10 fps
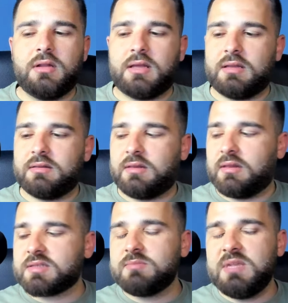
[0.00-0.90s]
like,
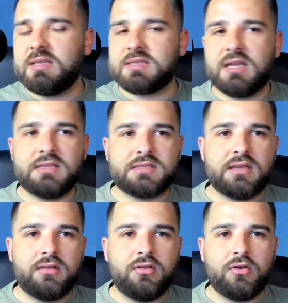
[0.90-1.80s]
it doesn't mean he's
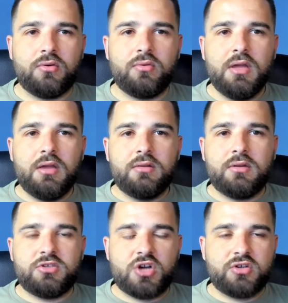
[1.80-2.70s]
innocent, you know.
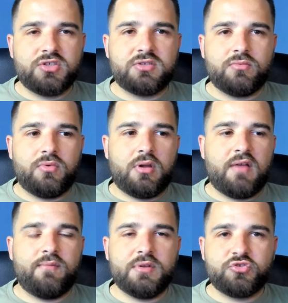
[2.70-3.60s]
The charges
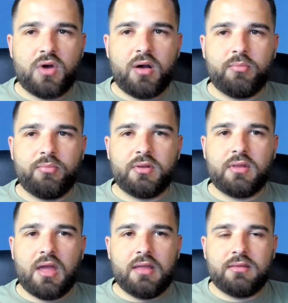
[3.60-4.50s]
have been dropped,
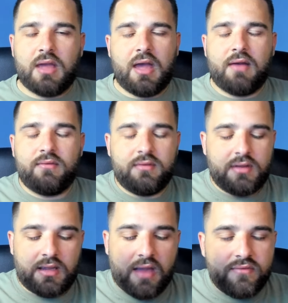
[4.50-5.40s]
but,
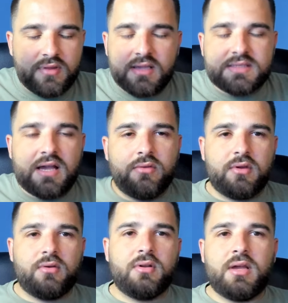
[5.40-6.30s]
like, everything is out
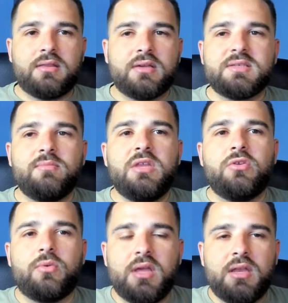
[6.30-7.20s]
there. Like, it doesn't mean
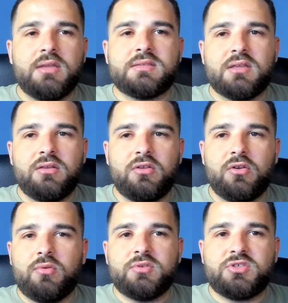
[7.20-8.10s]
you're innocent,
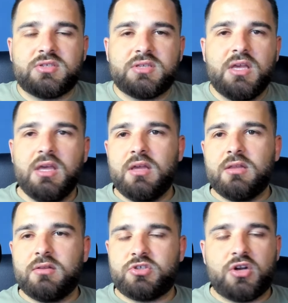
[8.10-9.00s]
you know. It's just
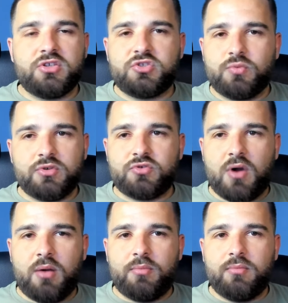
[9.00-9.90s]
the charges were
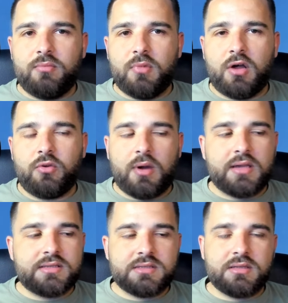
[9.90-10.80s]
dropped.
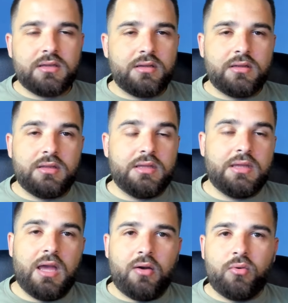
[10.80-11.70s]
Otherwise, yeah,